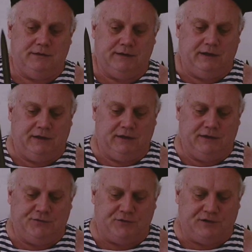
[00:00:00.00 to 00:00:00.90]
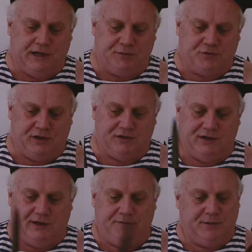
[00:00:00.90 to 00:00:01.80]
a different type of trench
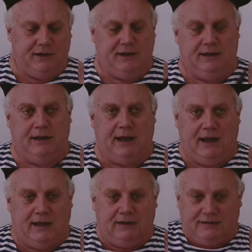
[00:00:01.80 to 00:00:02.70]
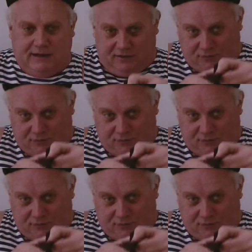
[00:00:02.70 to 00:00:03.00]
knife, but it has a